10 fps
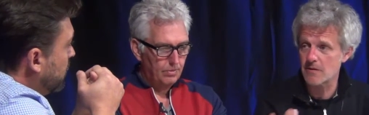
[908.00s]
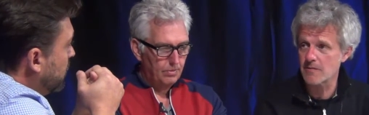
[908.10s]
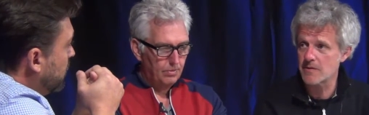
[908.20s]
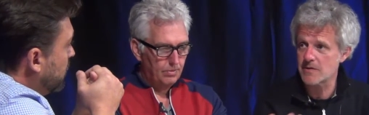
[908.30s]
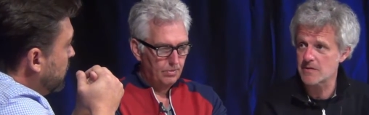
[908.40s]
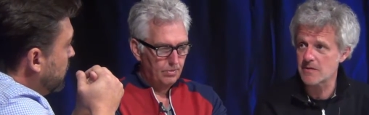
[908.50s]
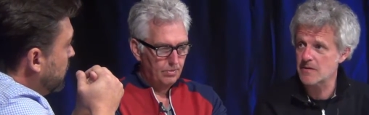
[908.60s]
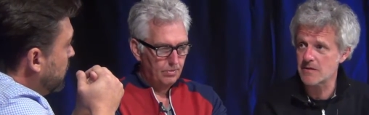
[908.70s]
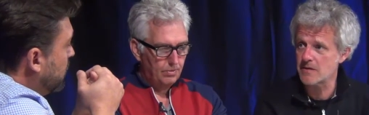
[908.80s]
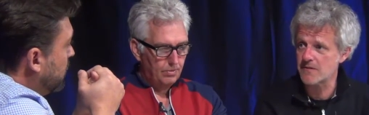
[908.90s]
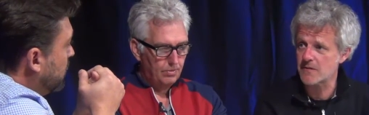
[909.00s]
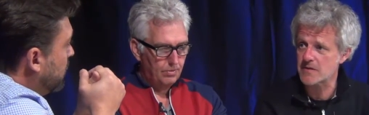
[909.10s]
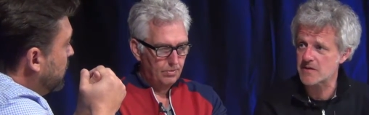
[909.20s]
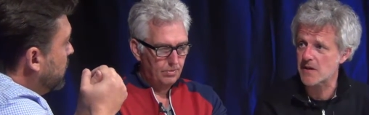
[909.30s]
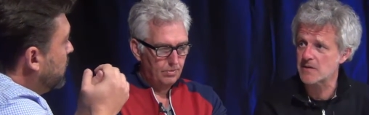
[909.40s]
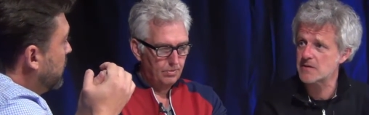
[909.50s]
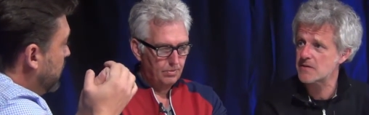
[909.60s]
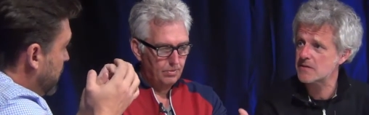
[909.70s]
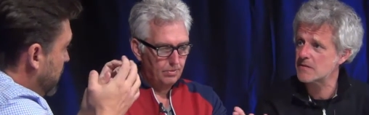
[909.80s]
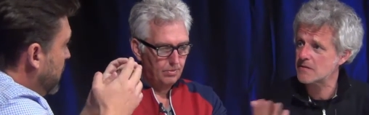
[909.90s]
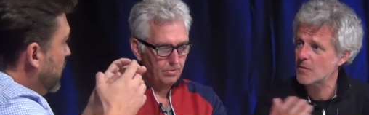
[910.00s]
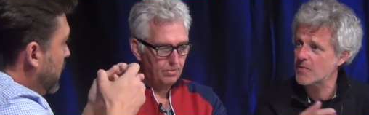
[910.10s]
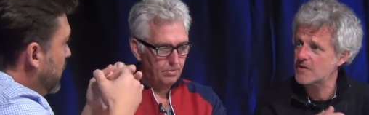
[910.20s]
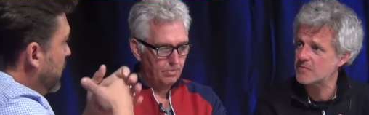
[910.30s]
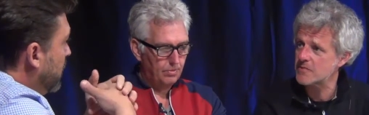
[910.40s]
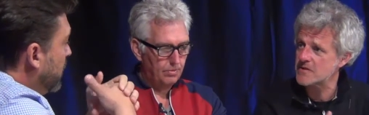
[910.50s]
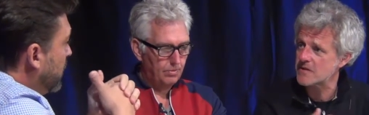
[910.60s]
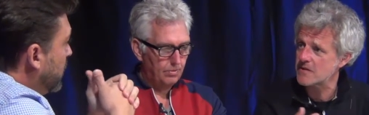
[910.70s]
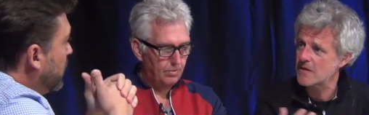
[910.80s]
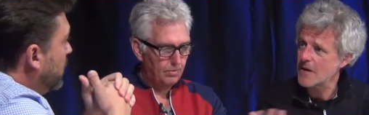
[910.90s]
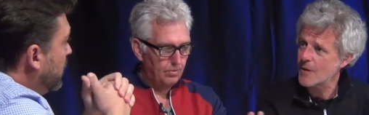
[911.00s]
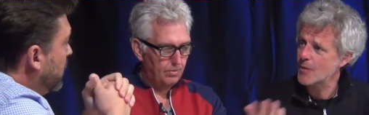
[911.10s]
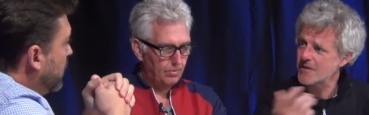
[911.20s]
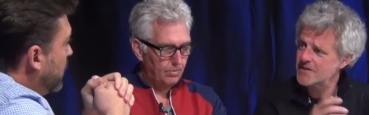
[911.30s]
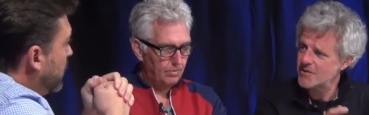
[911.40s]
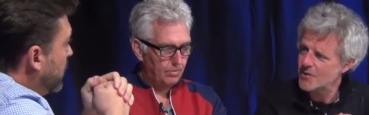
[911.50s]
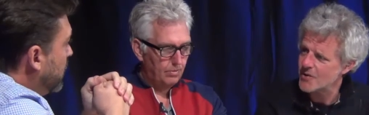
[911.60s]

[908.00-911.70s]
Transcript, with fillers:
Speaker 1: economy is in, in a different stage uh, compared to Brazil. What did you